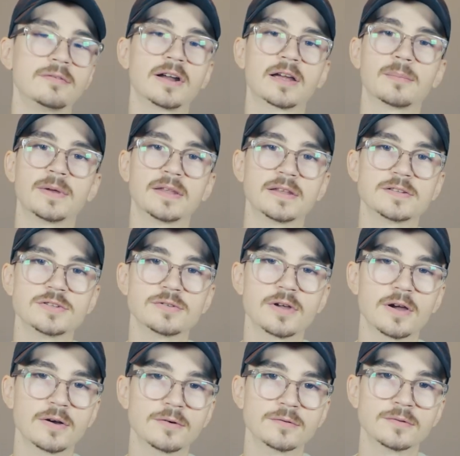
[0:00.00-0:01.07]
recommend that you
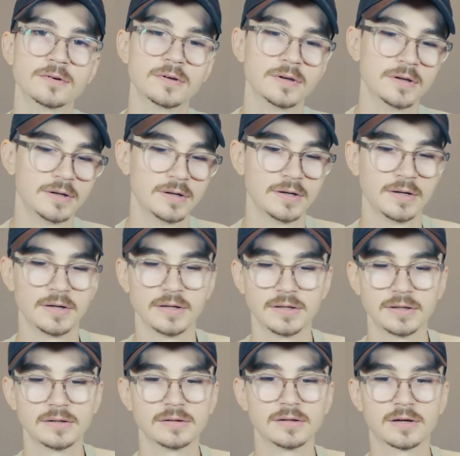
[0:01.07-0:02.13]
go
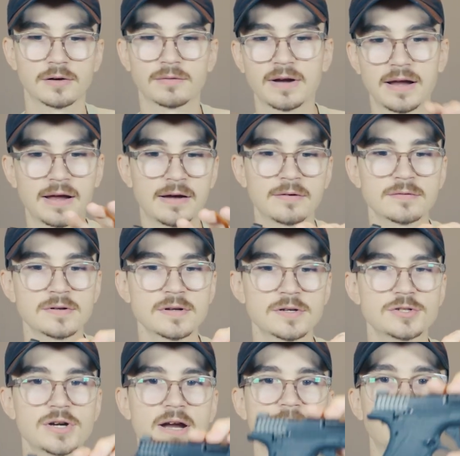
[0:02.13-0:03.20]
look around,
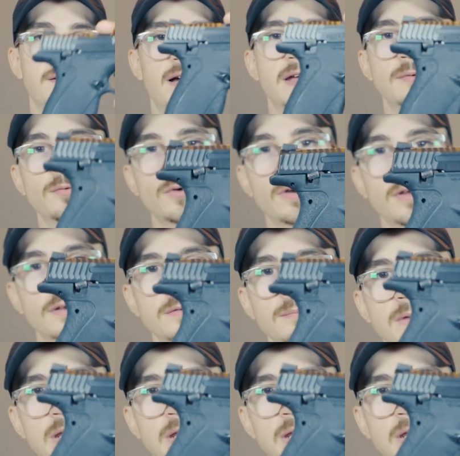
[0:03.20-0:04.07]
try to find one,